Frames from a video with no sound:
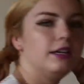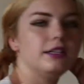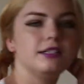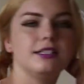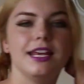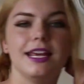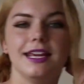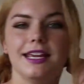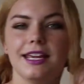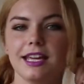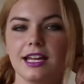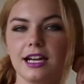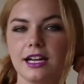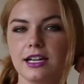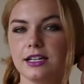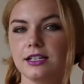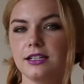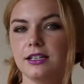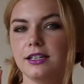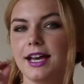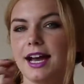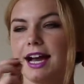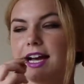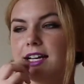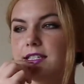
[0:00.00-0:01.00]
Taking an
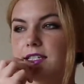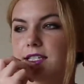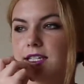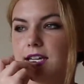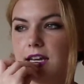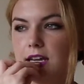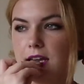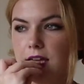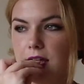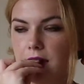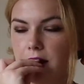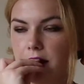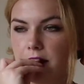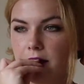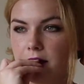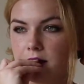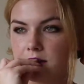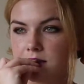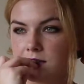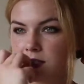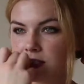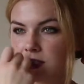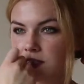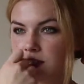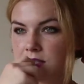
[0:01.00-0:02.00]
elastic,
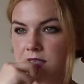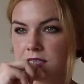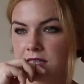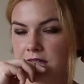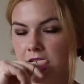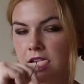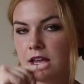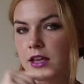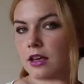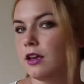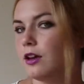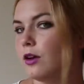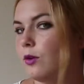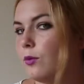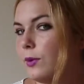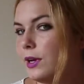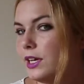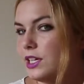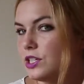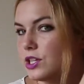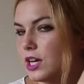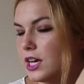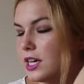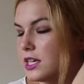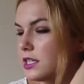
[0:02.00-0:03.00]

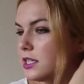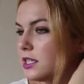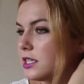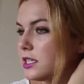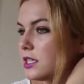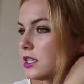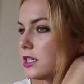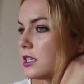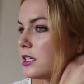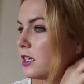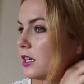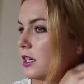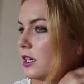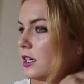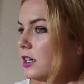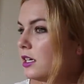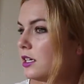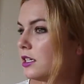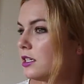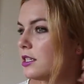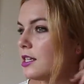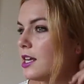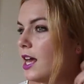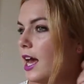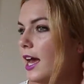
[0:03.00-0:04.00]
we just
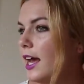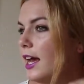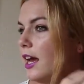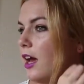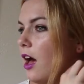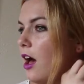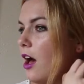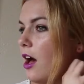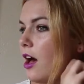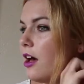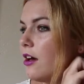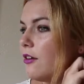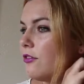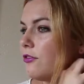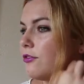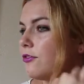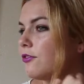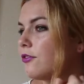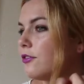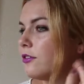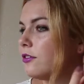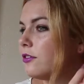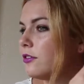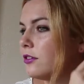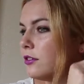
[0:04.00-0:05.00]
tie off
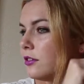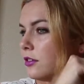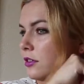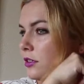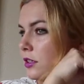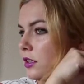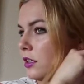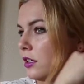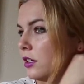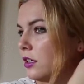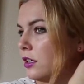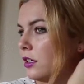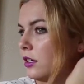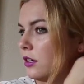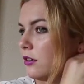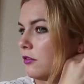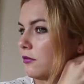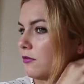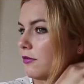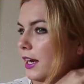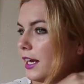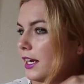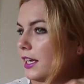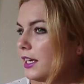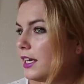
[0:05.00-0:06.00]

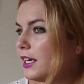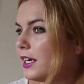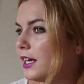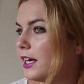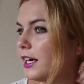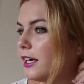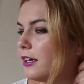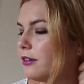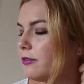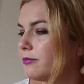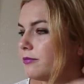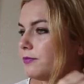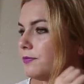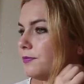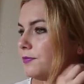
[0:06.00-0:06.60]
right here.